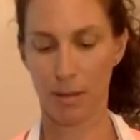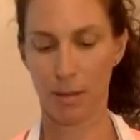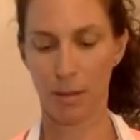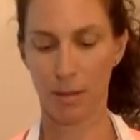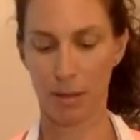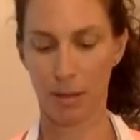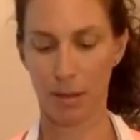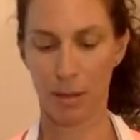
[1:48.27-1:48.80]

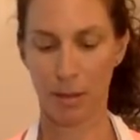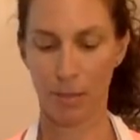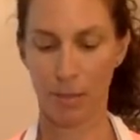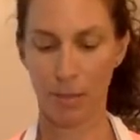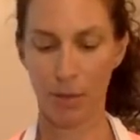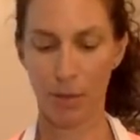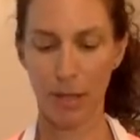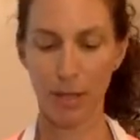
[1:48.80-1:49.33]
in the
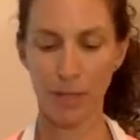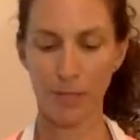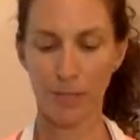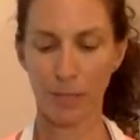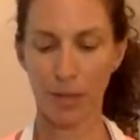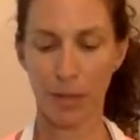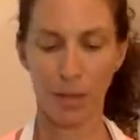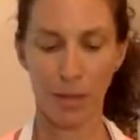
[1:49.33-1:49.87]
same way.
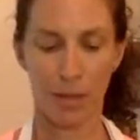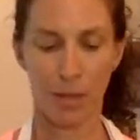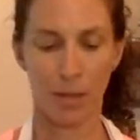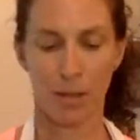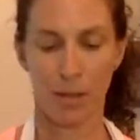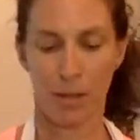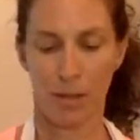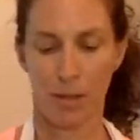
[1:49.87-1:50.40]

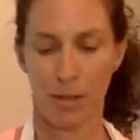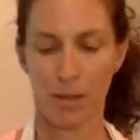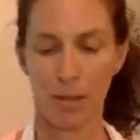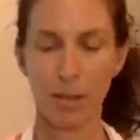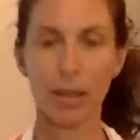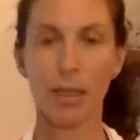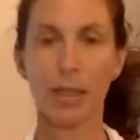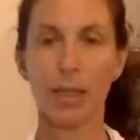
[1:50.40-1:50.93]

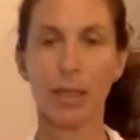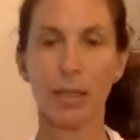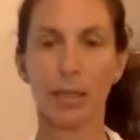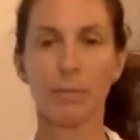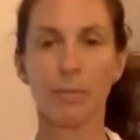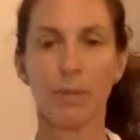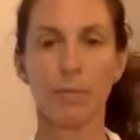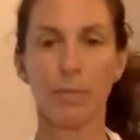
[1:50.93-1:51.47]
Just like I
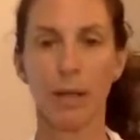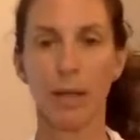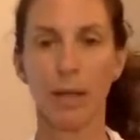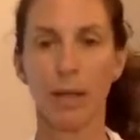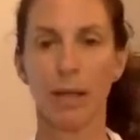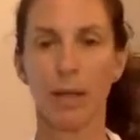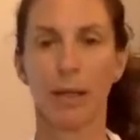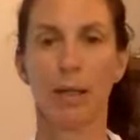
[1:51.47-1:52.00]
did with my